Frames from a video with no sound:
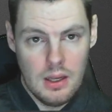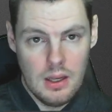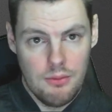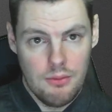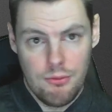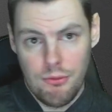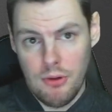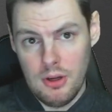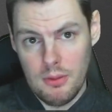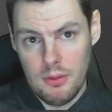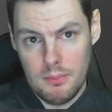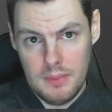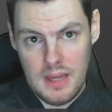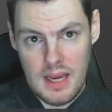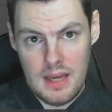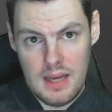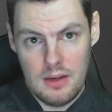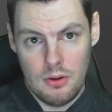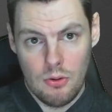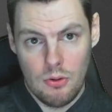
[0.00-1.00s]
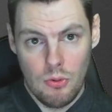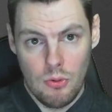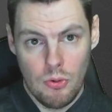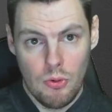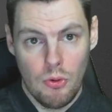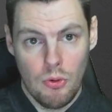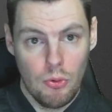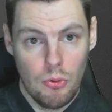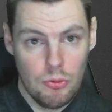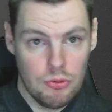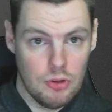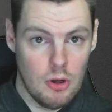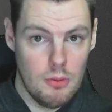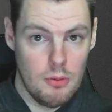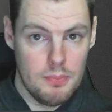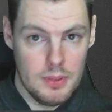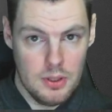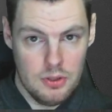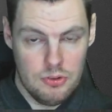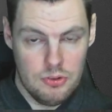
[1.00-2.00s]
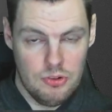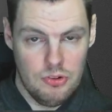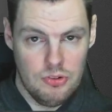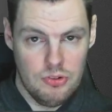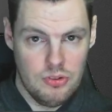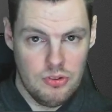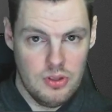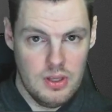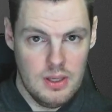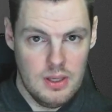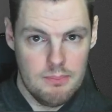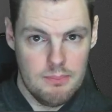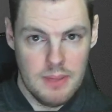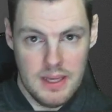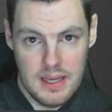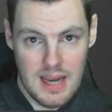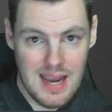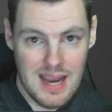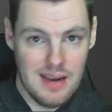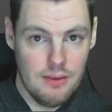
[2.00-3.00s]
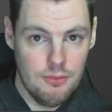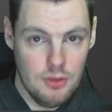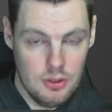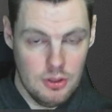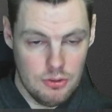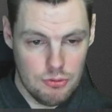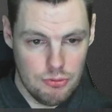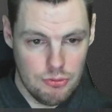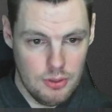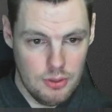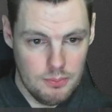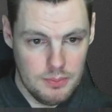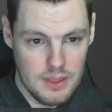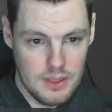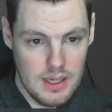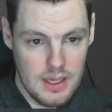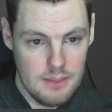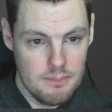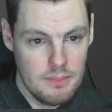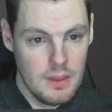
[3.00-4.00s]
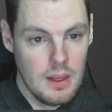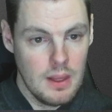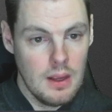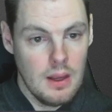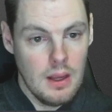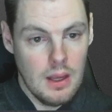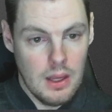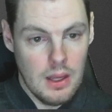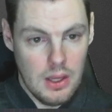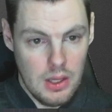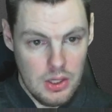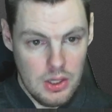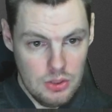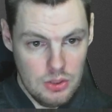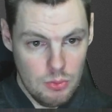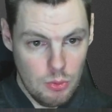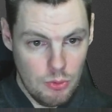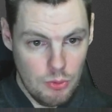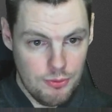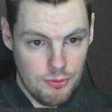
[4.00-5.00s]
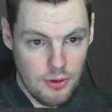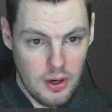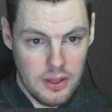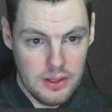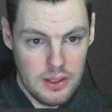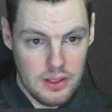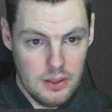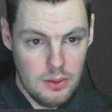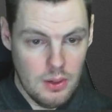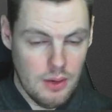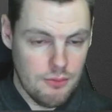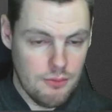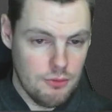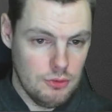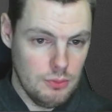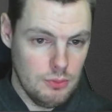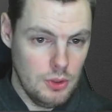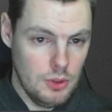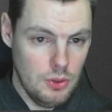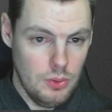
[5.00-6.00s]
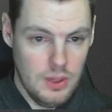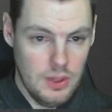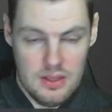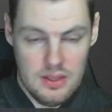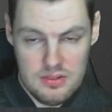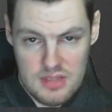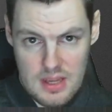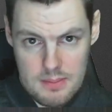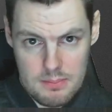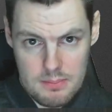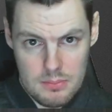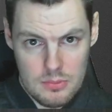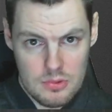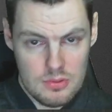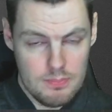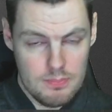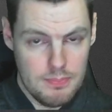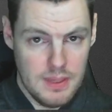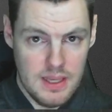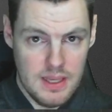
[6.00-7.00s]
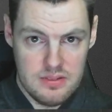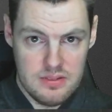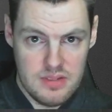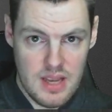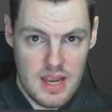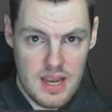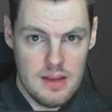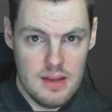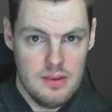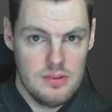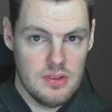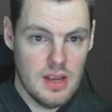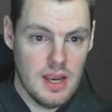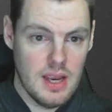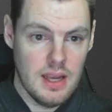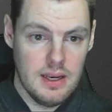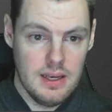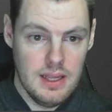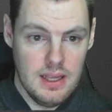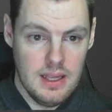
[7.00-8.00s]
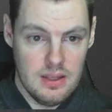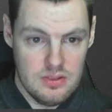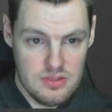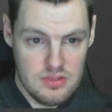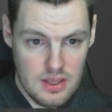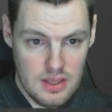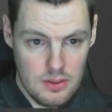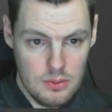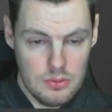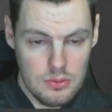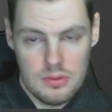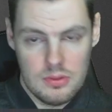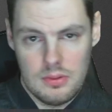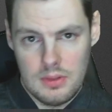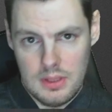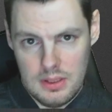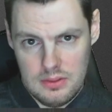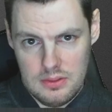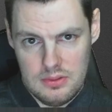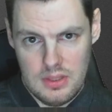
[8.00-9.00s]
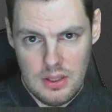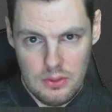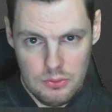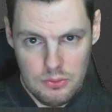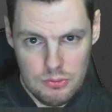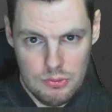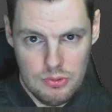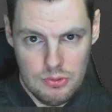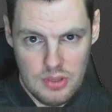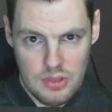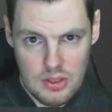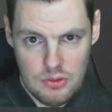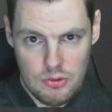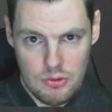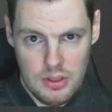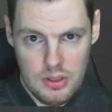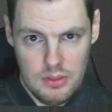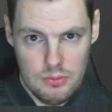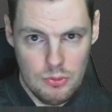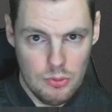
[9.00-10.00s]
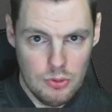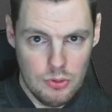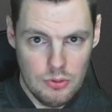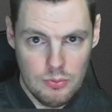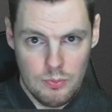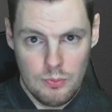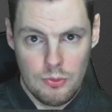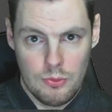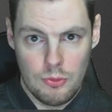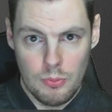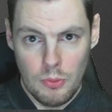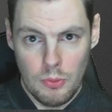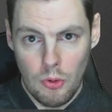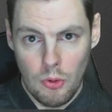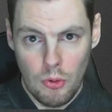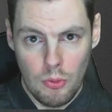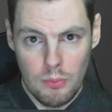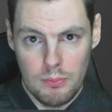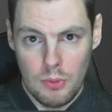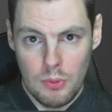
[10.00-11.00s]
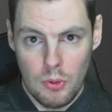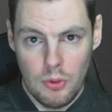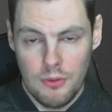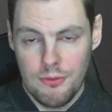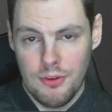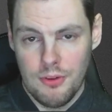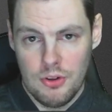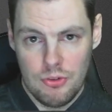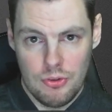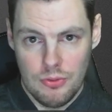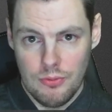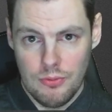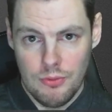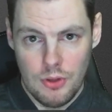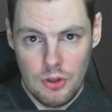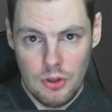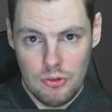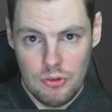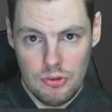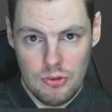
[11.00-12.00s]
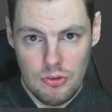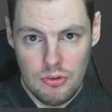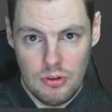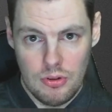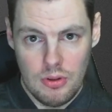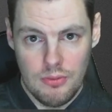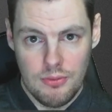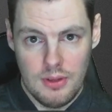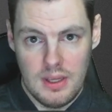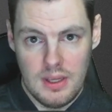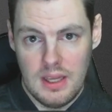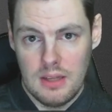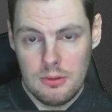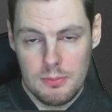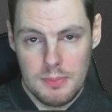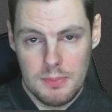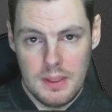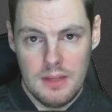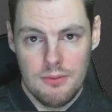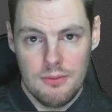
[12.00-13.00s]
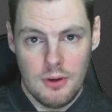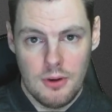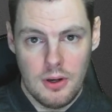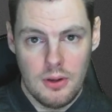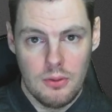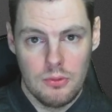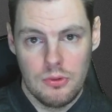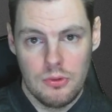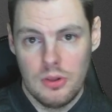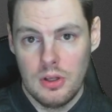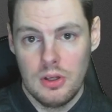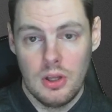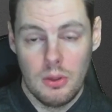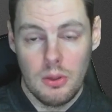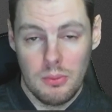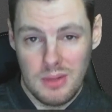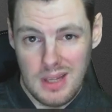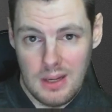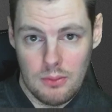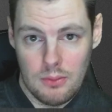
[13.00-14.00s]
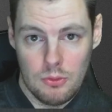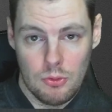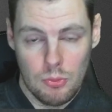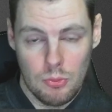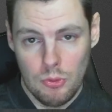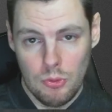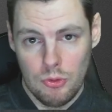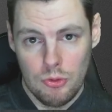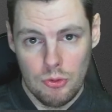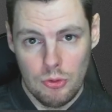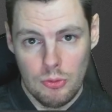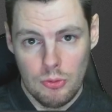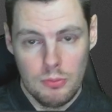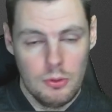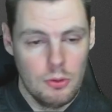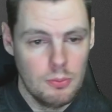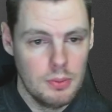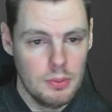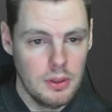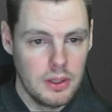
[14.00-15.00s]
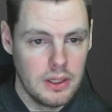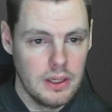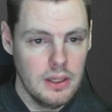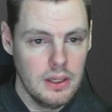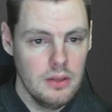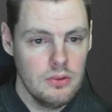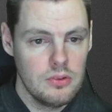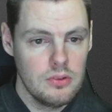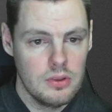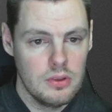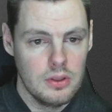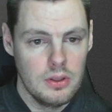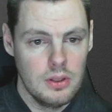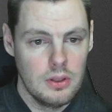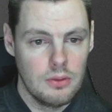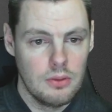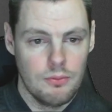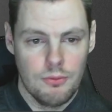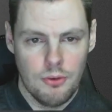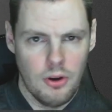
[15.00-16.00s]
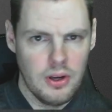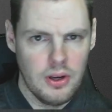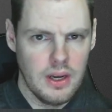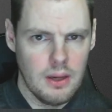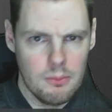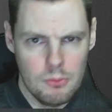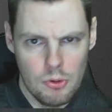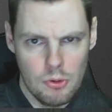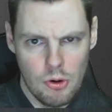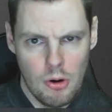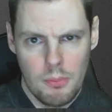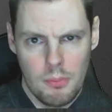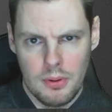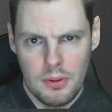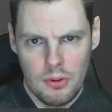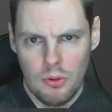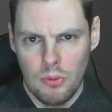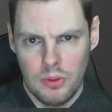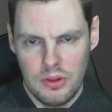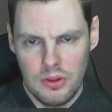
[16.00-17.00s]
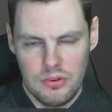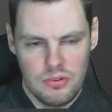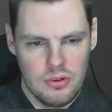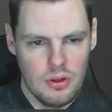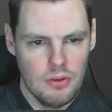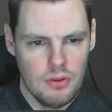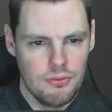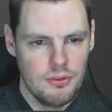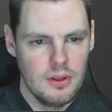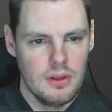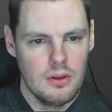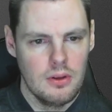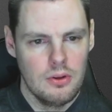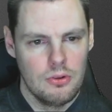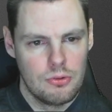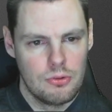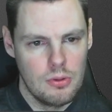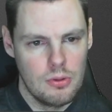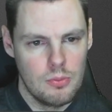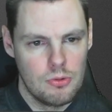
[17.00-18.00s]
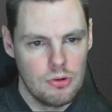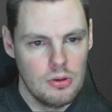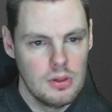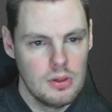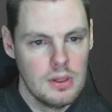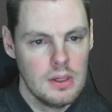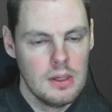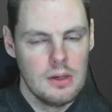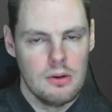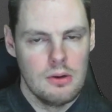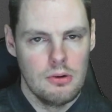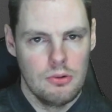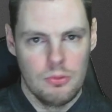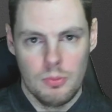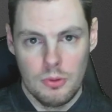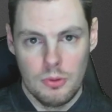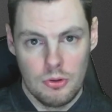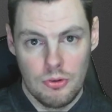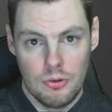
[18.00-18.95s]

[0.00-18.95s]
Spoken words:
free update or also purchase the big anniversary update. You will find that you have some new ESMs, BSAs, and ESLs. ESLs are essentially sort of small, more efficient versions of ESP files that don't count towards your plugin list. You can find out more. I'll put all this stuff in the description, or as much